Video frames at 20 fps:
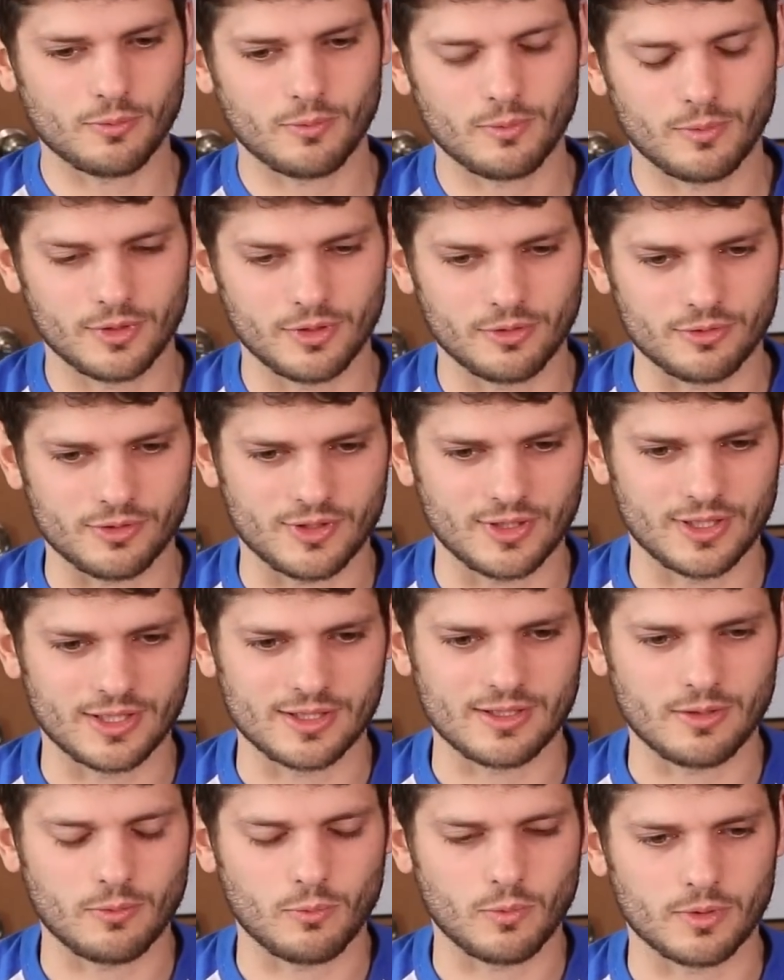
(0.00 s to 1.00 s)
one of those
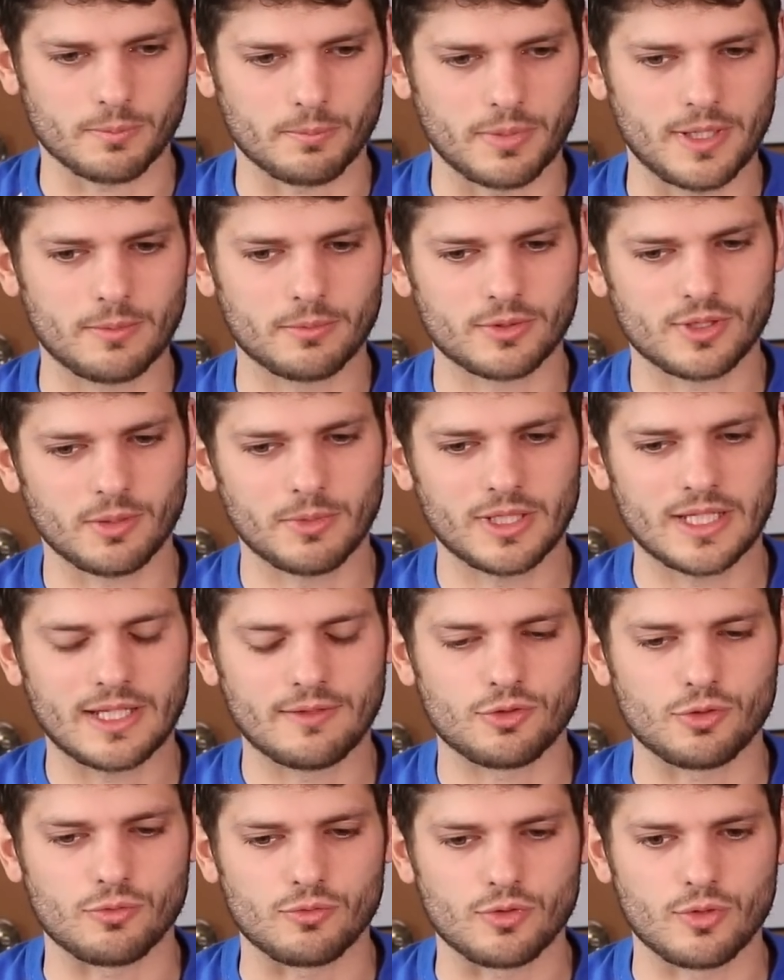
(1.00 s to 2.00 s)
things where somebody
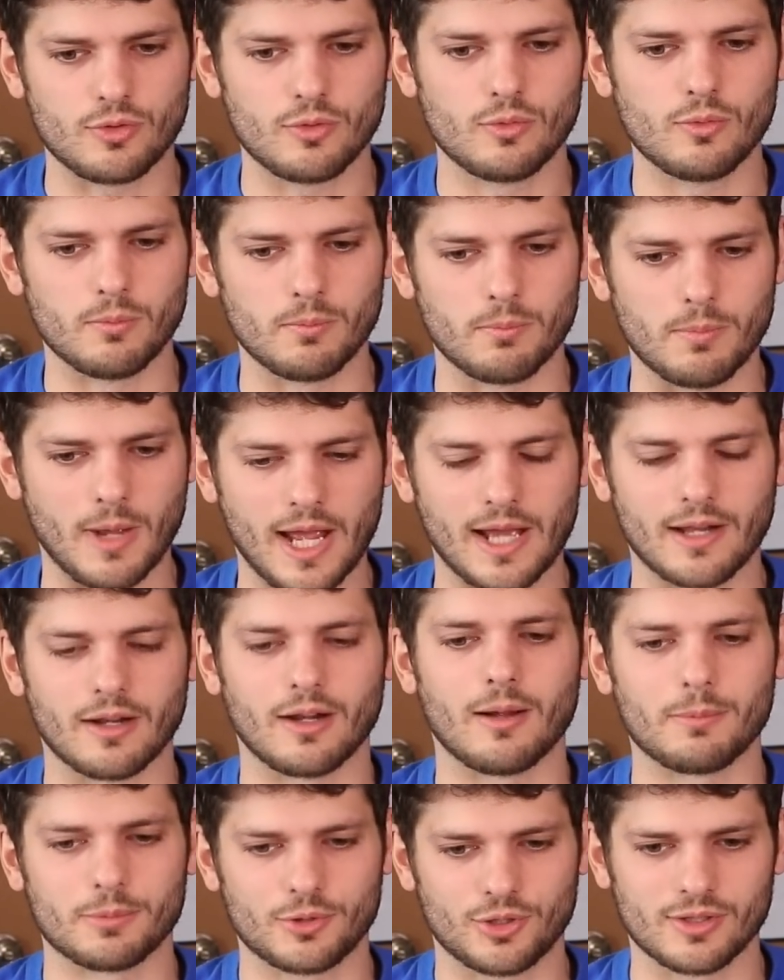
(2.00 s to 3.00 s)
gives you 2 bad
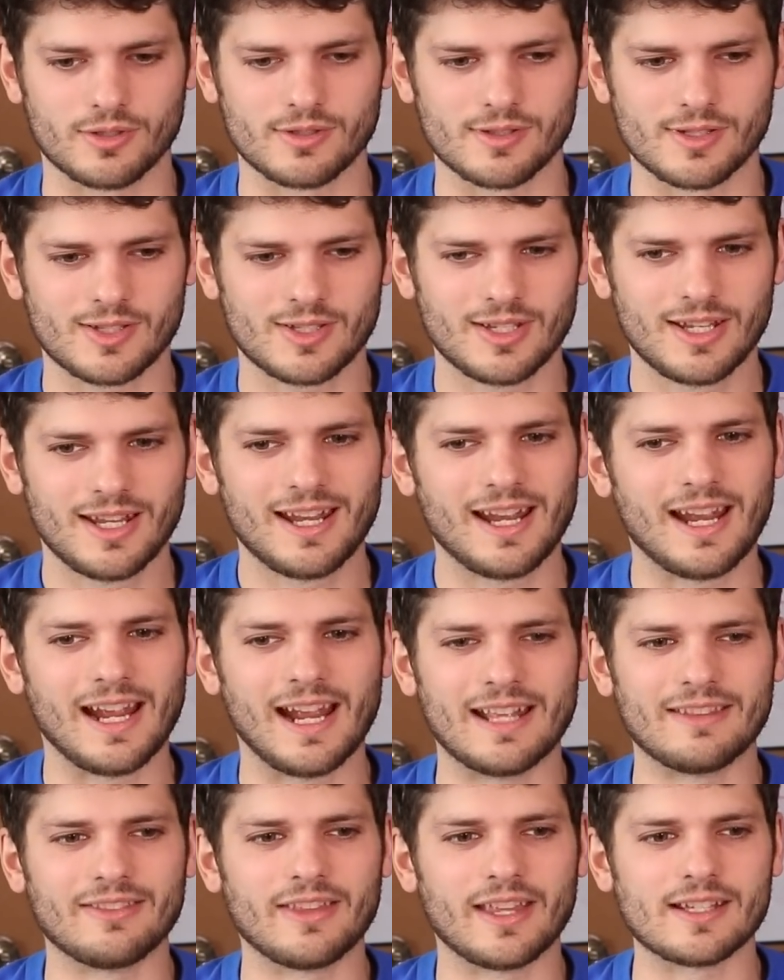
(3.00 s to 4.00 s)
options,
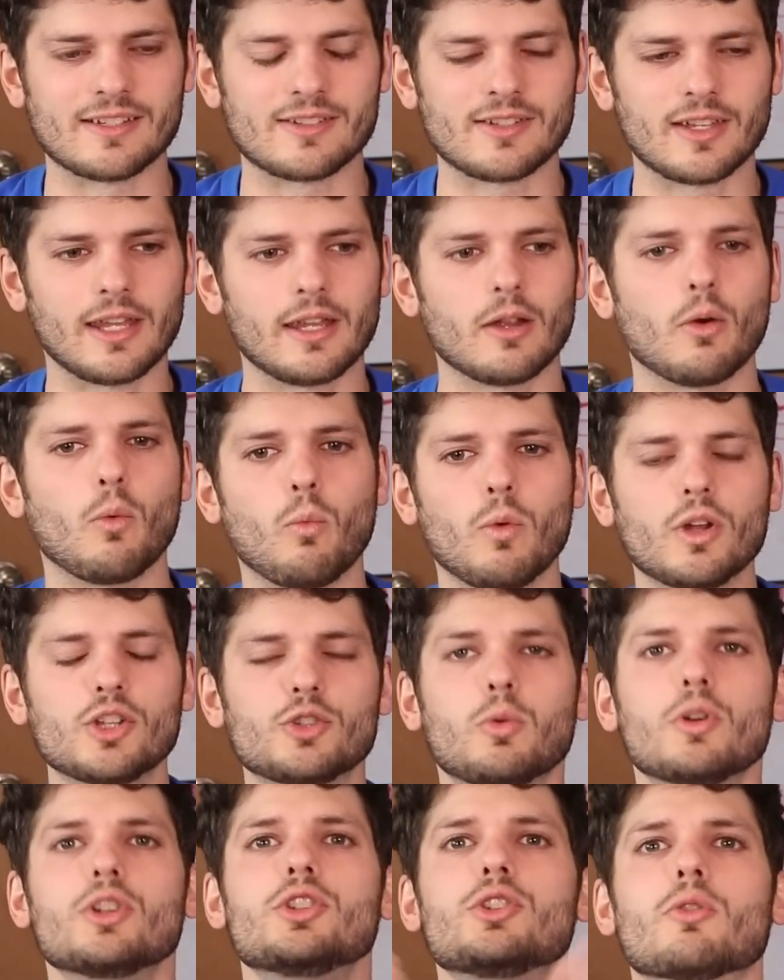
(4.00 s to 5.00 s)
and they say,
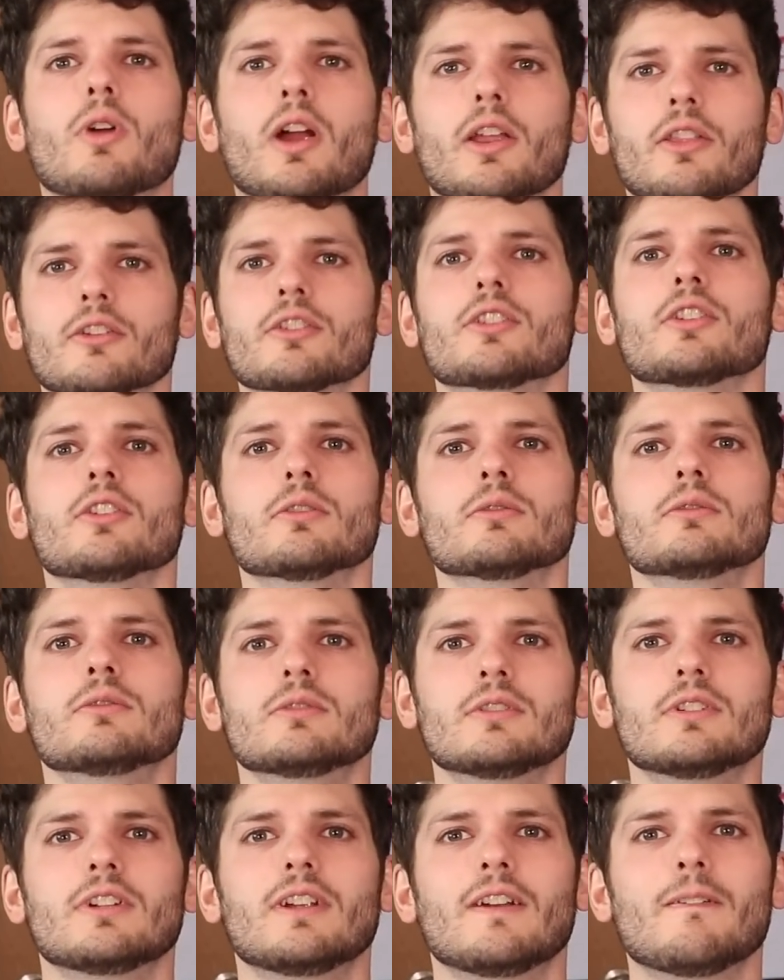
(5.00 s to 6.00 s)
which would you rather do?
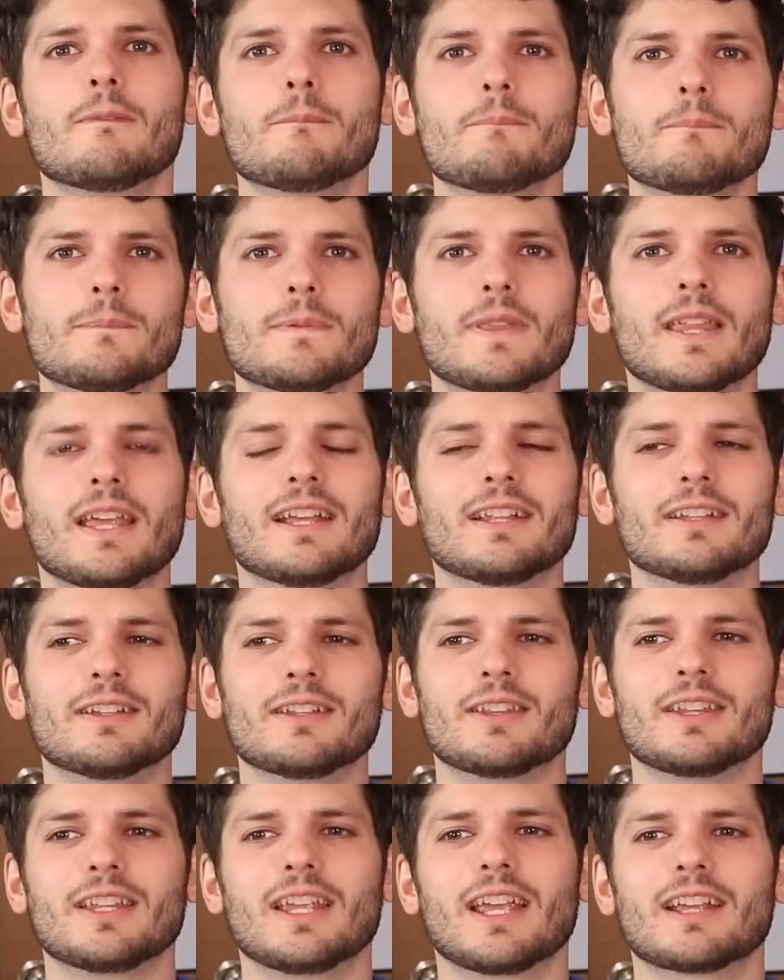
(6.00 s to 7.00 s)

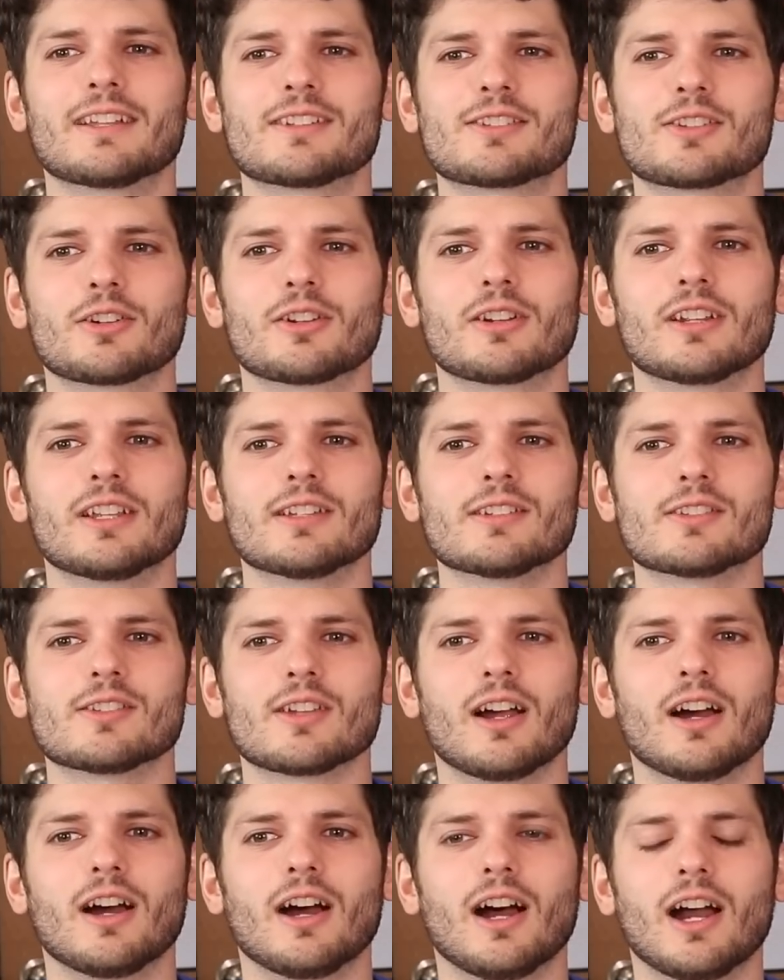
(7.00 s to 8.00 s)
And the answer is,
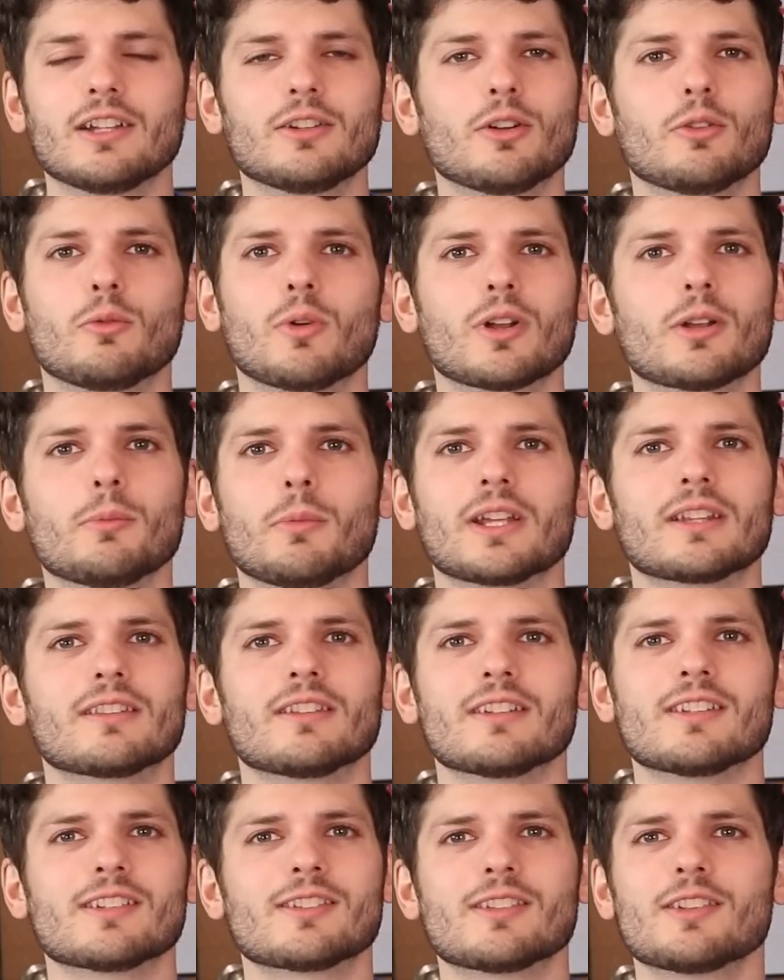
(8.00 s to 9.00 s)
I don't want to make
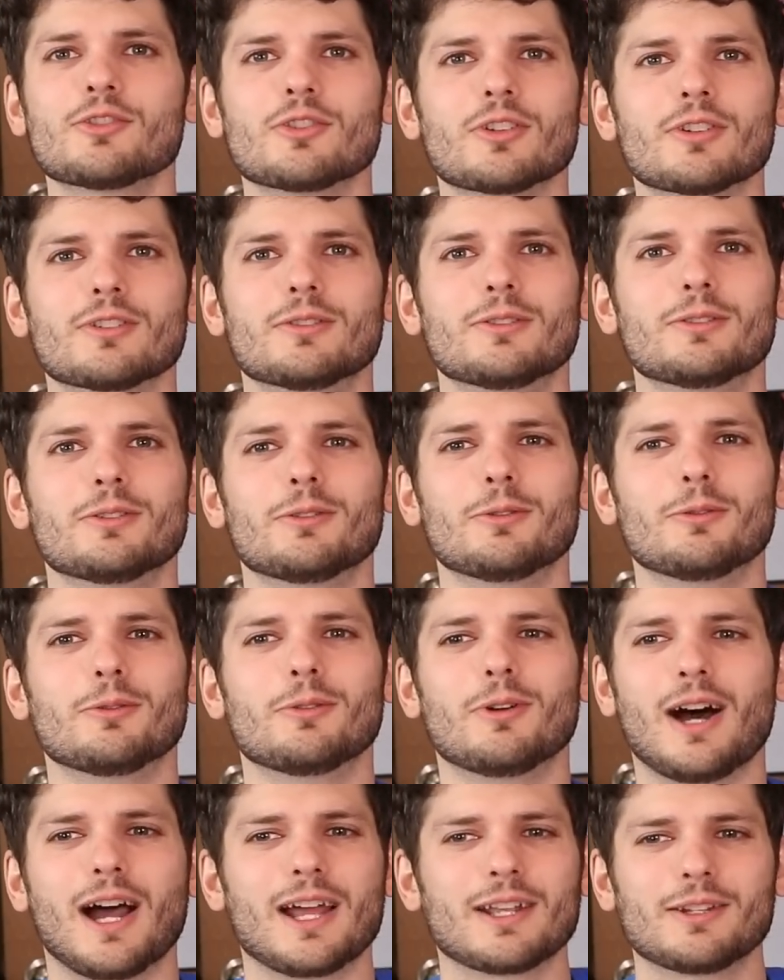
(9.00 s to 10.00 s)
the decision.
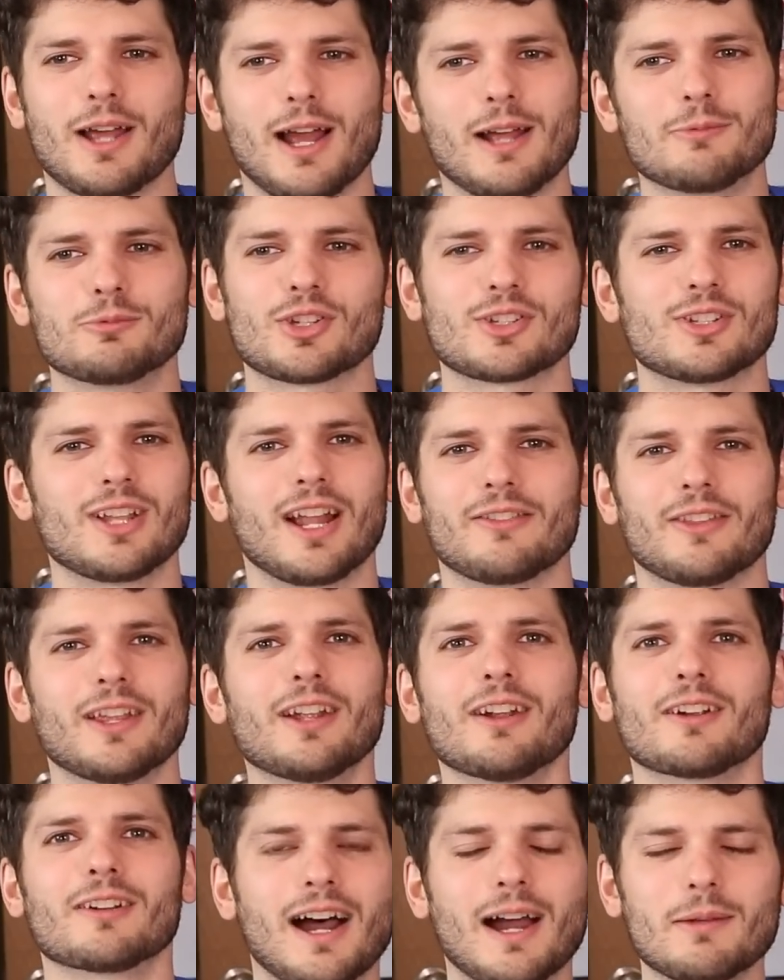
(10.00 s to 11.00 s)
I'm just not
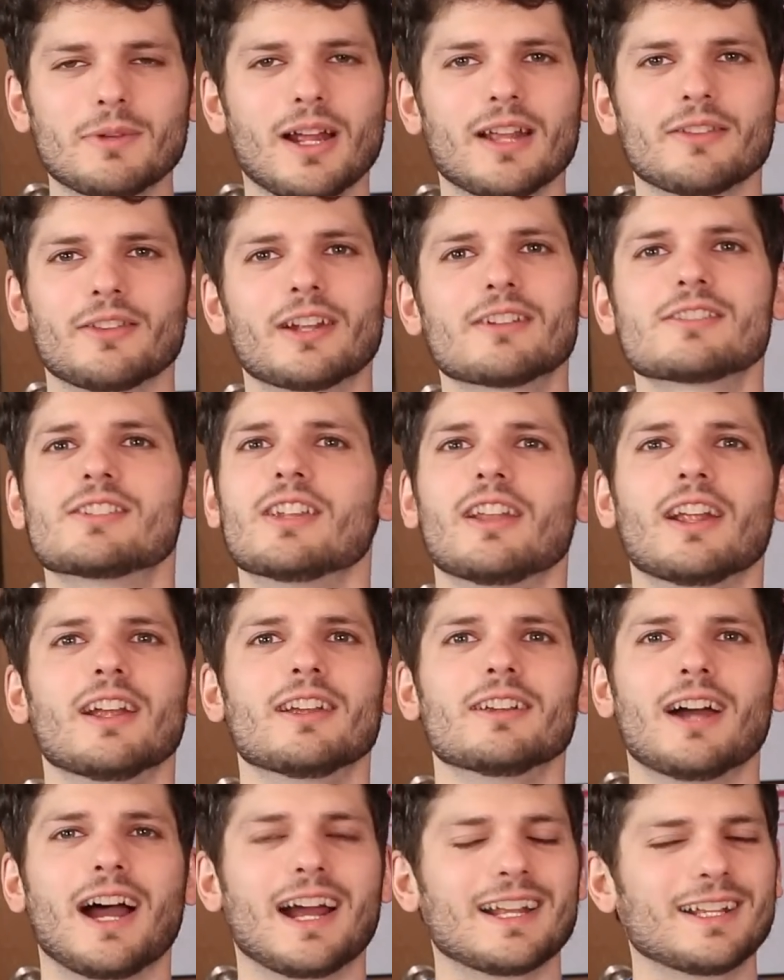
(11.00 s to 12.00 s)
there. I'm not there
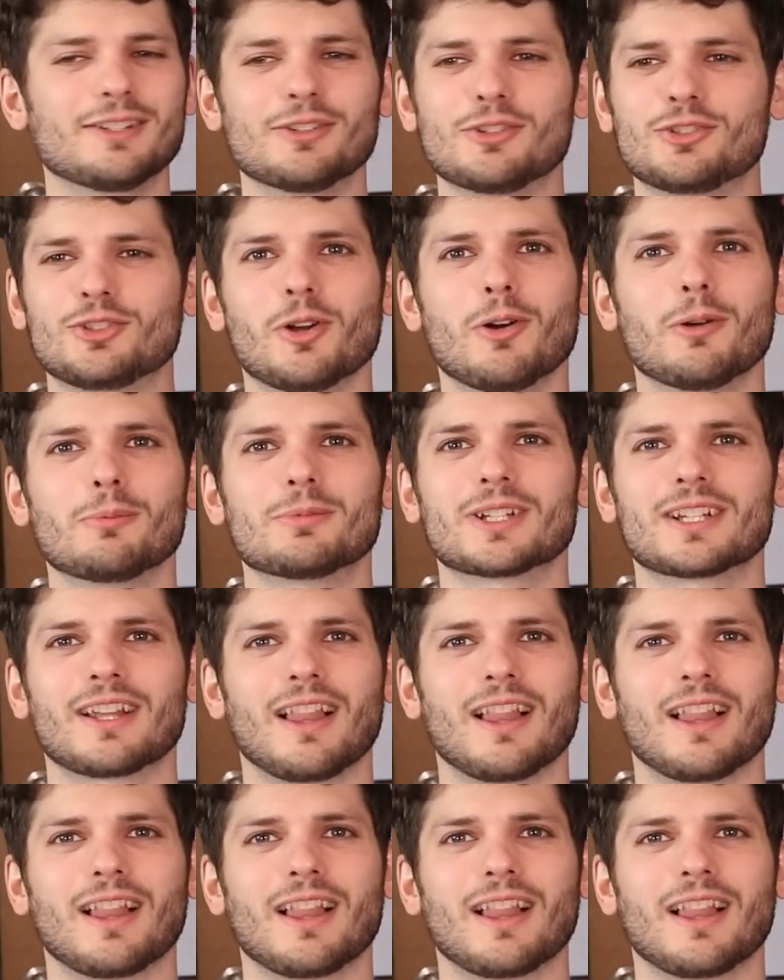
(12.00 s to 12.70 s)
today. I didn't show up to